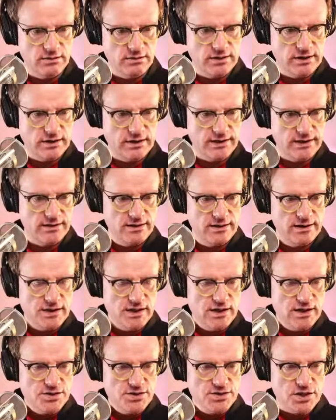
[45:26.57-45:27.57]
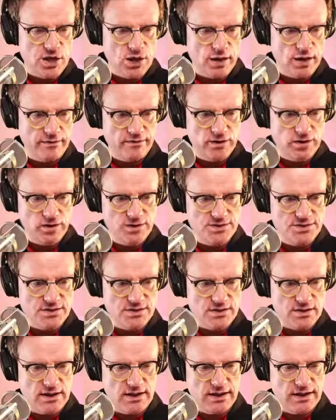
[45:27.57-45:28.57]
Okay. So I've got,
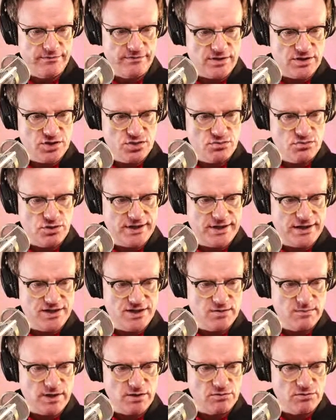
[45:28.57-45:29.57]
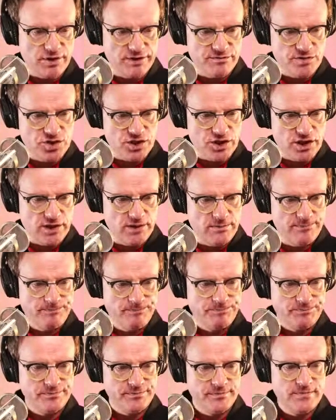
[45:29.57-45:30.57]
if I scroll down to my run of show,
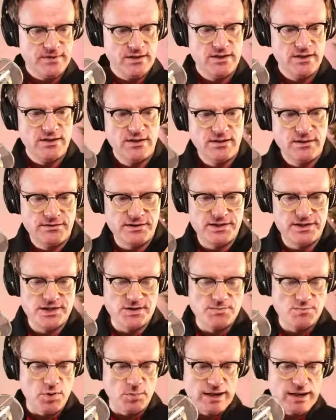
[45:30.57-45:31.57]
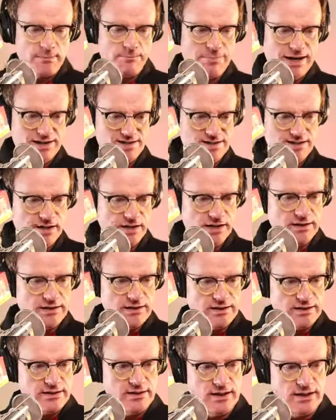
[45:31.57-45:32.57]
this is probably a better
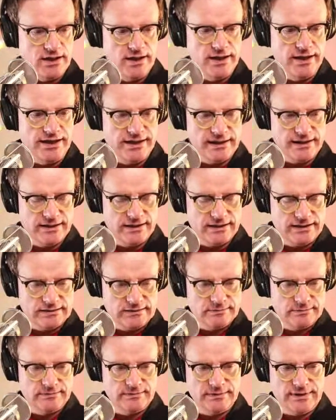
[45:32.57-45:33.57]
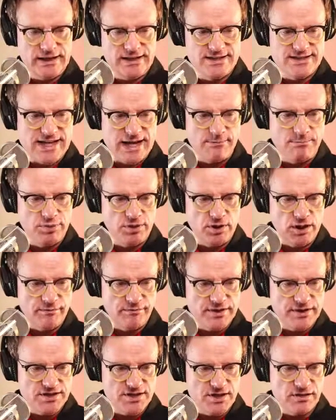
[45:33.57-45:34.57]
example of
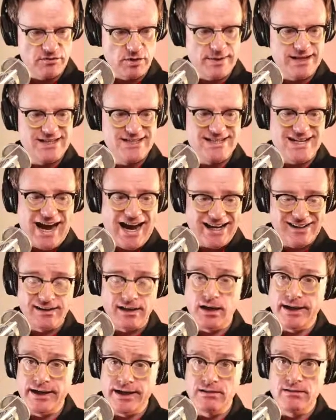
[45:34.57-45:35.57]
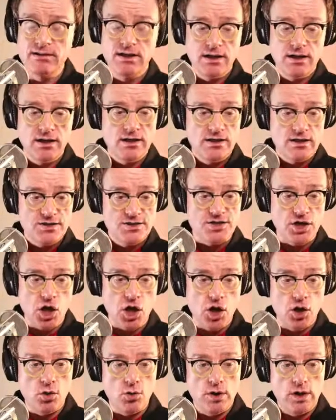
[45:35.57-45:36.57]
this. So I've got my tagline.
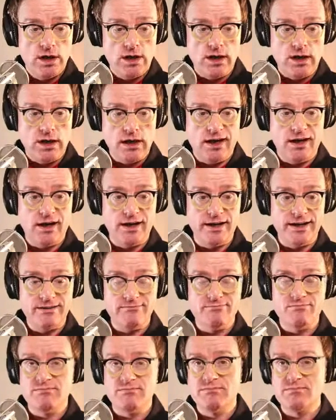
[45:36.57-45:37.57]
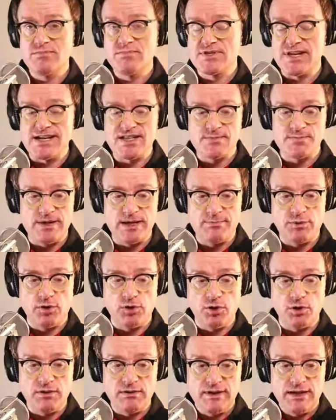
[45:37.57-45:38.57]
So I say to
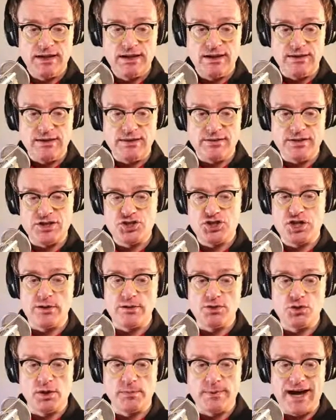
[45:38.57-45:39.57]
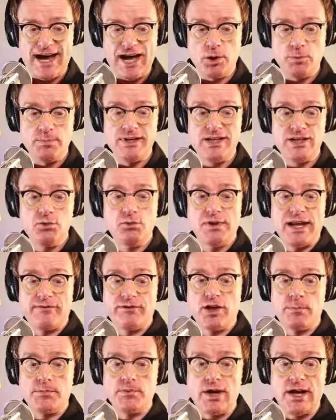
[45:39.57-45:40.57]
people, this show is all about helping you
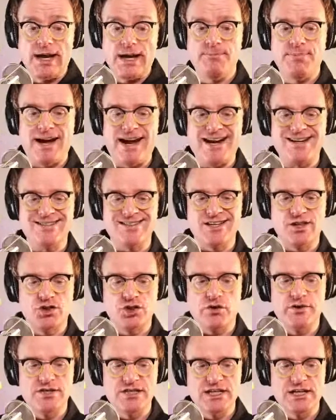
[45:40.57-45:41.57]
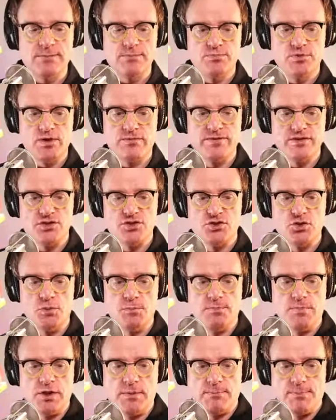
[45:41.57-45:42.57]
level up your impact, authority, and profits through
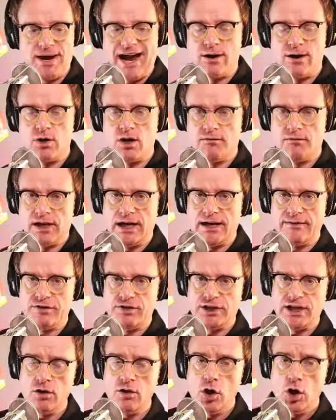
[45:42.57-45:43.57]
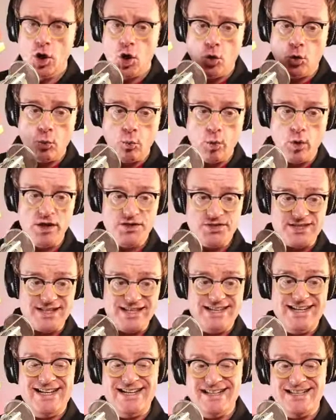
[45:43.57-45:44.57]
the power of live video. What
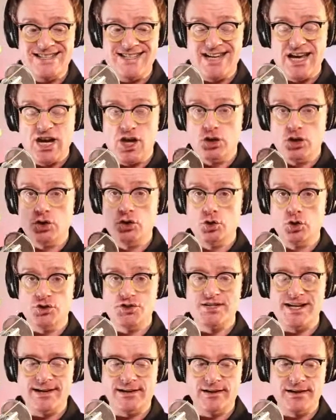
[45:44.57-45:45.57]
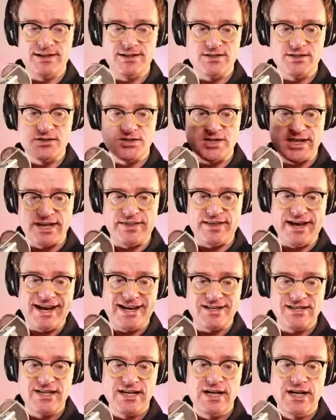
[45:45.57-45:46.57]
is your tagline? So say
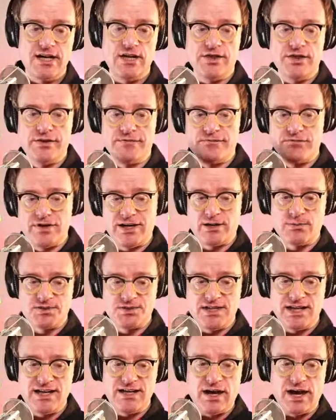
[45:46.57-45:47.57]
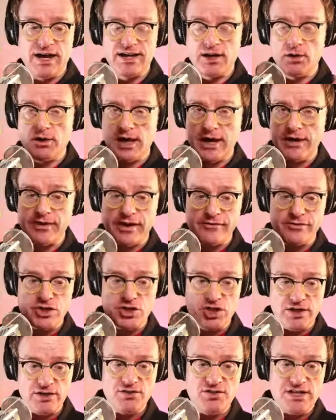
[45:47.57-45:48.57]
that. The frequency, I go live every
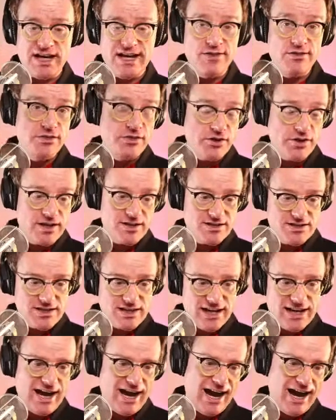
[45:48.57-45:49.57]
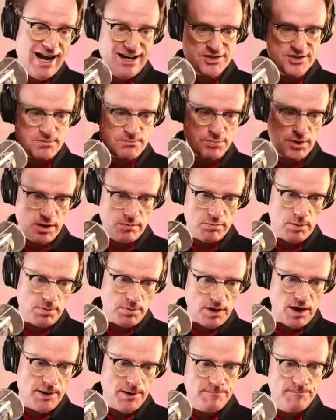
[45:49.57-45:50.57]
Tuesday and Thursday at blah, blah,
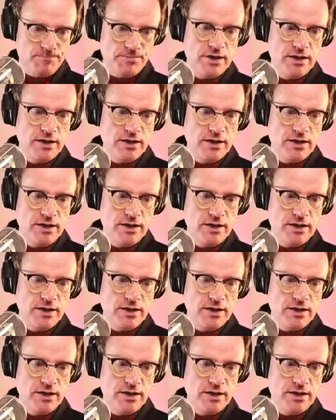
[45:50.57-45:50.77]
blah.